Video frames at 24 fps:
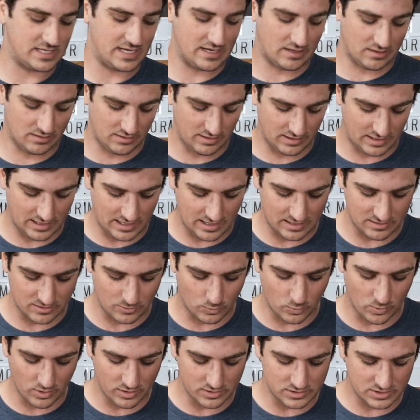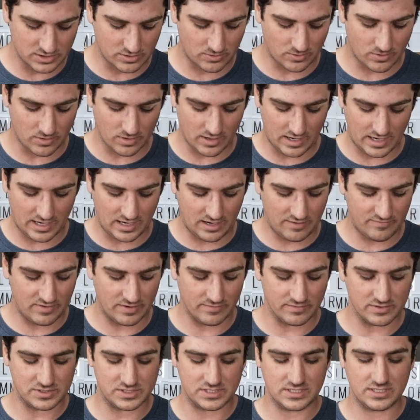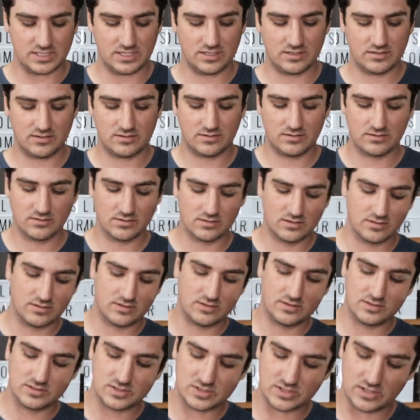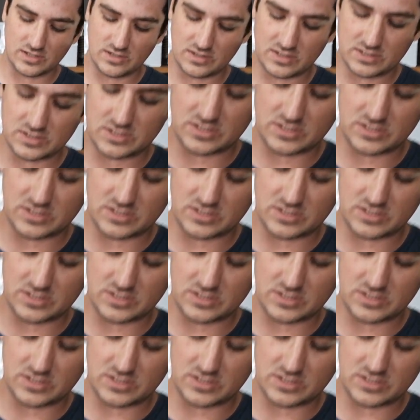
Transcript: take a look at the worst core I've ever seen. So you can